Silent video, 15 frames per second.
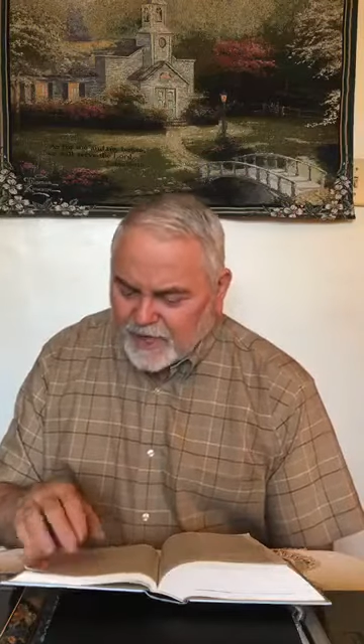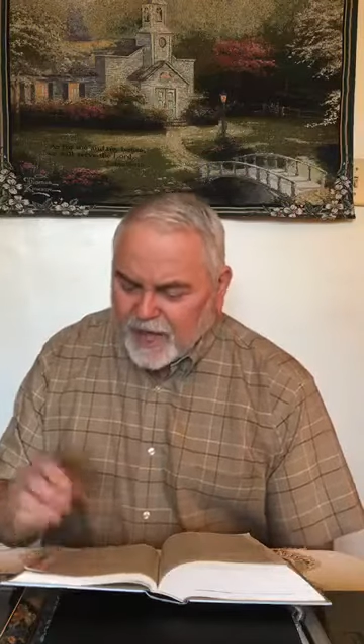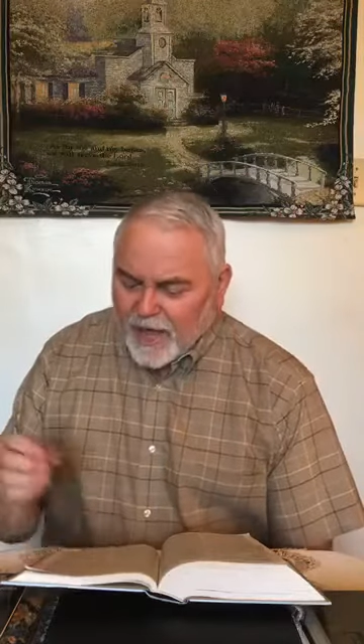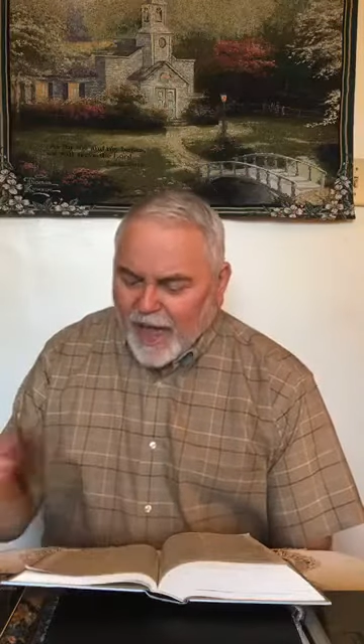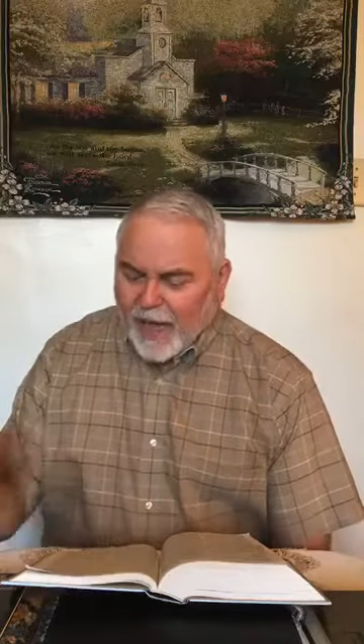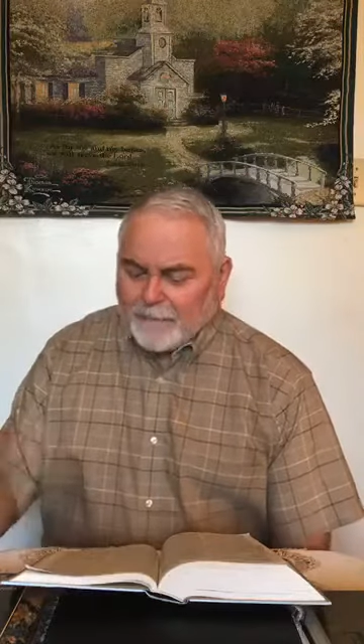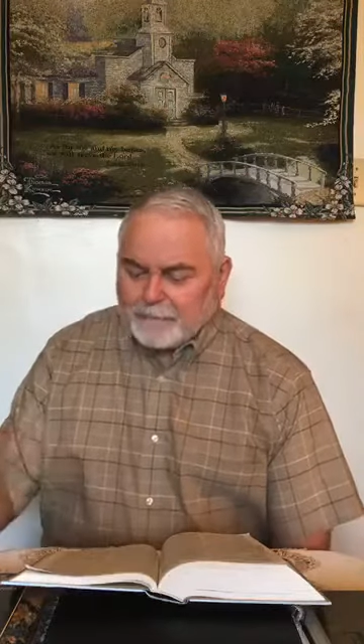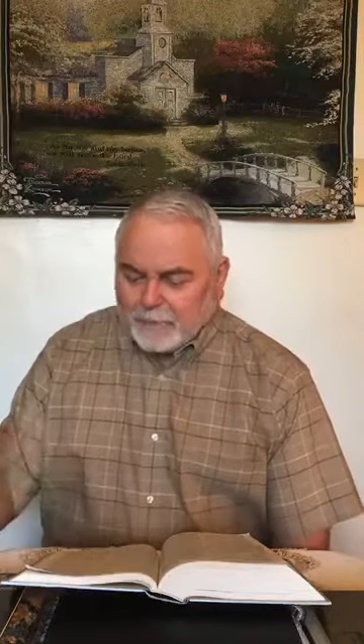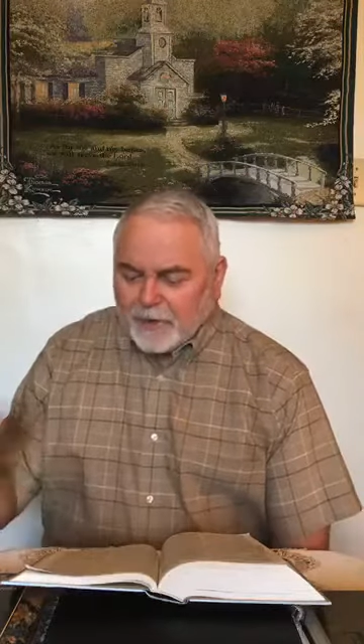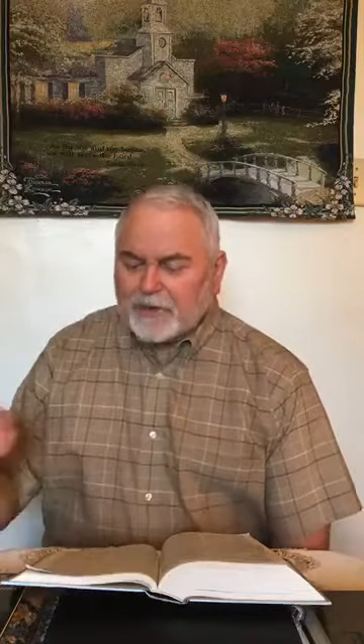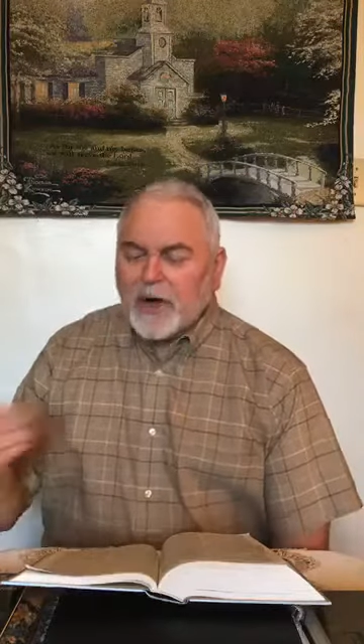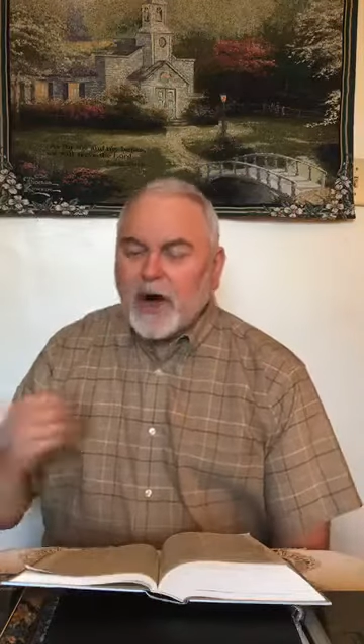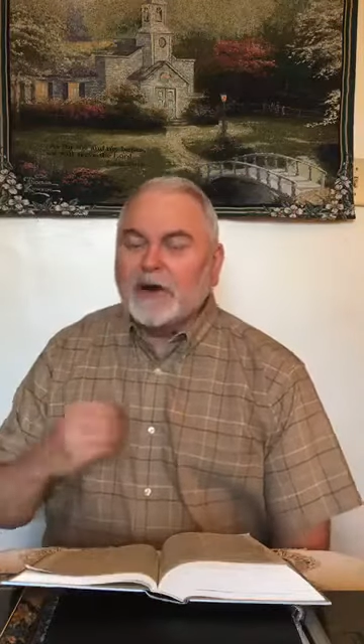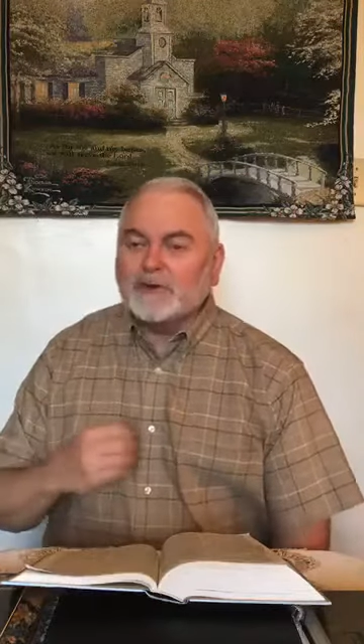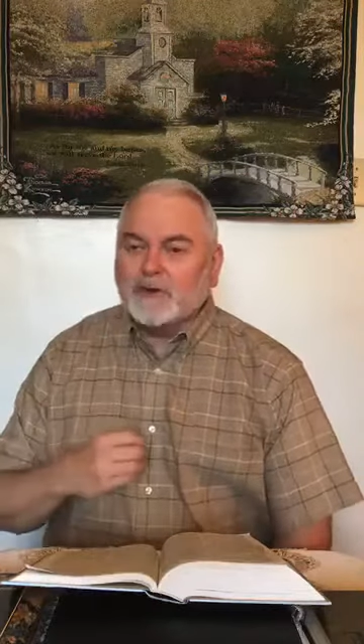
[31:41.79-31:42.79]
have put
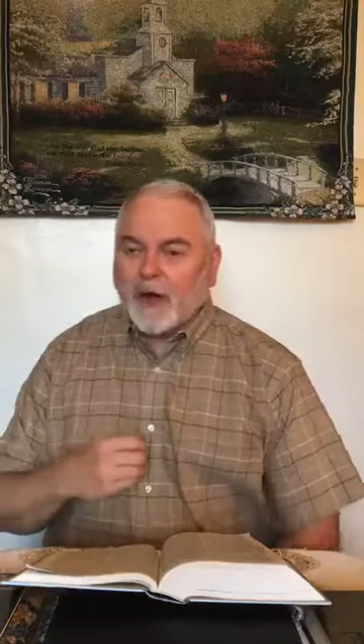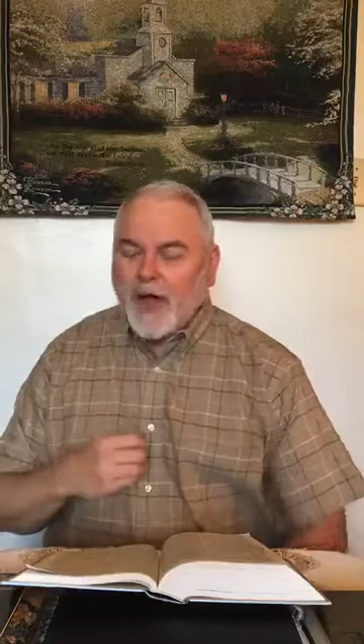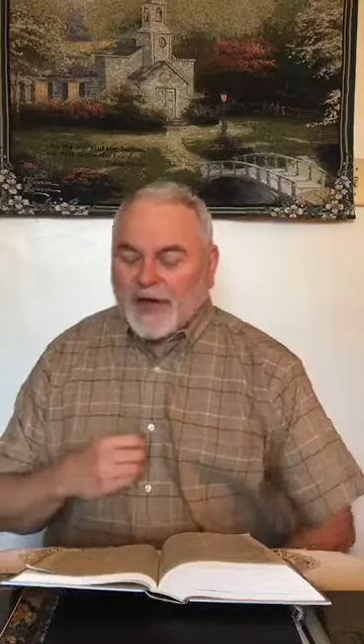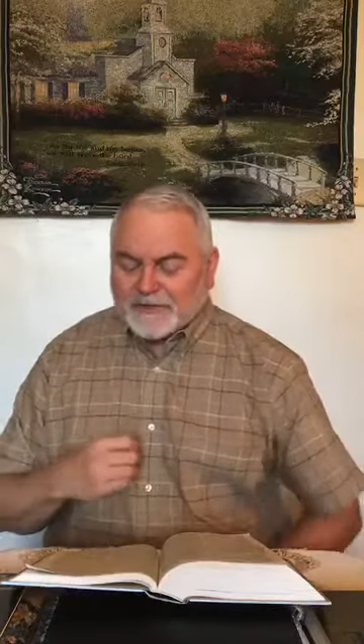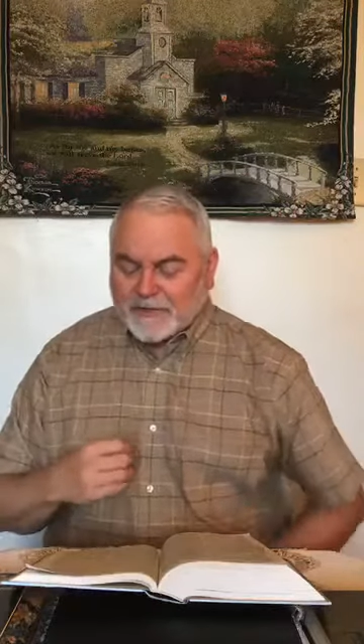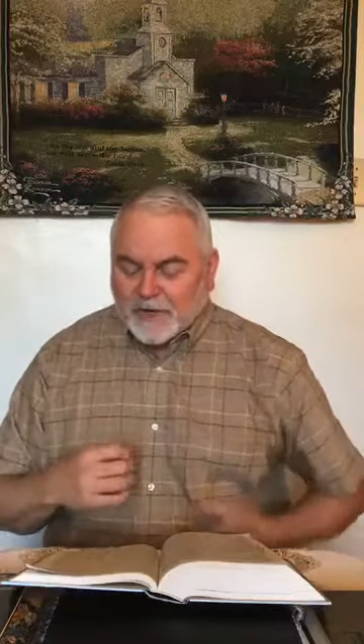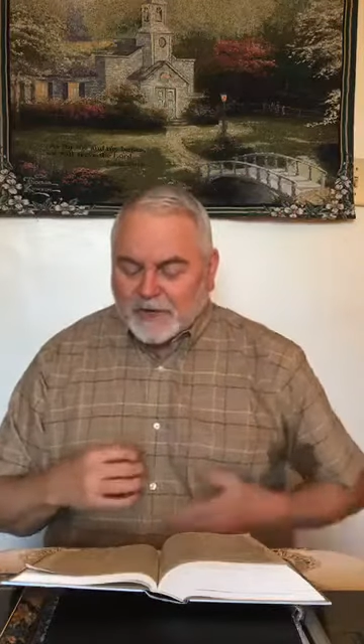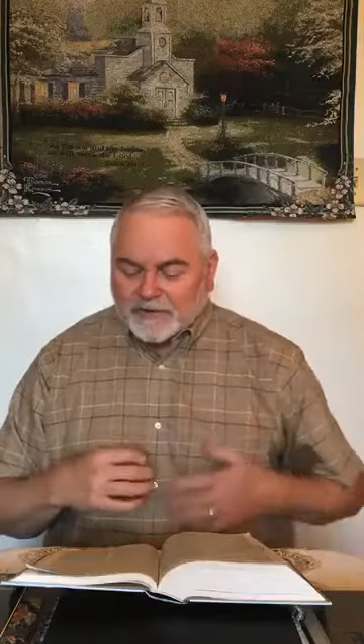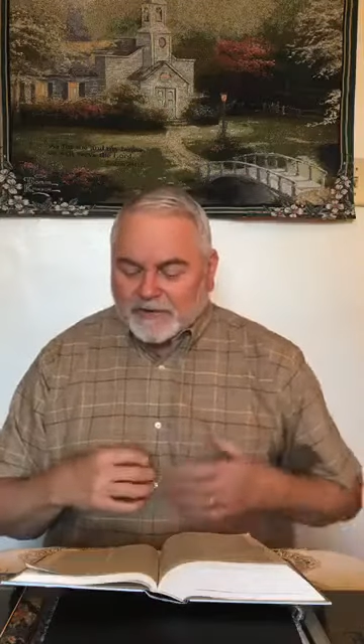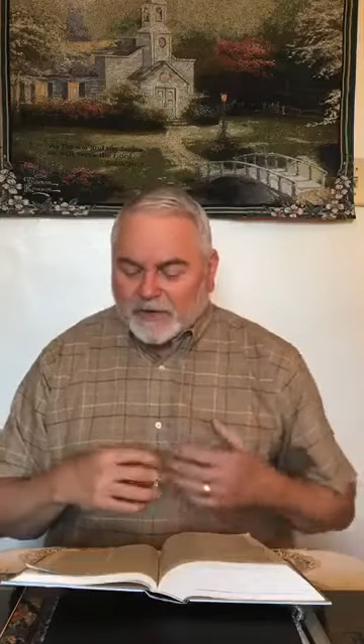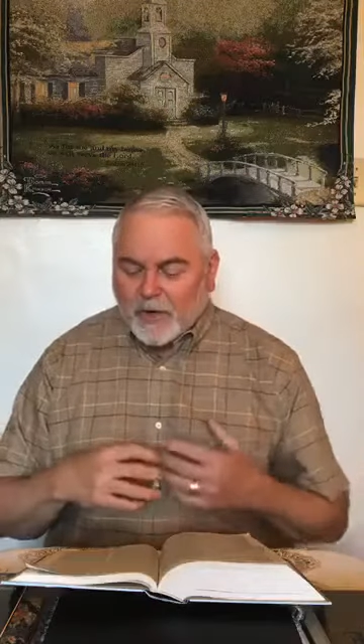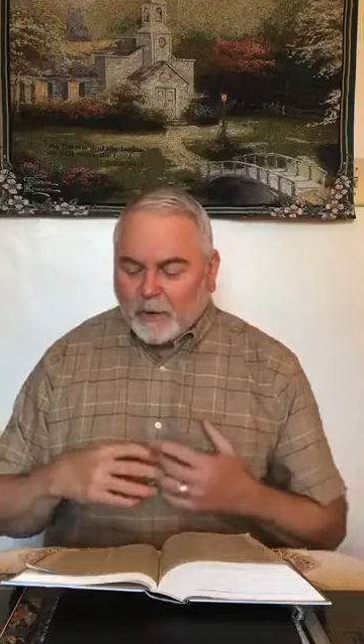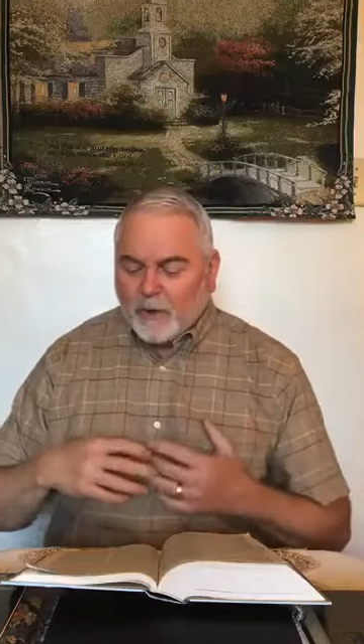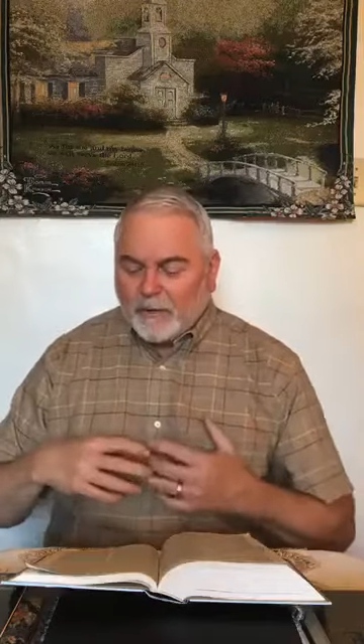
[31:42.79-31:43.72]
on Christ. So when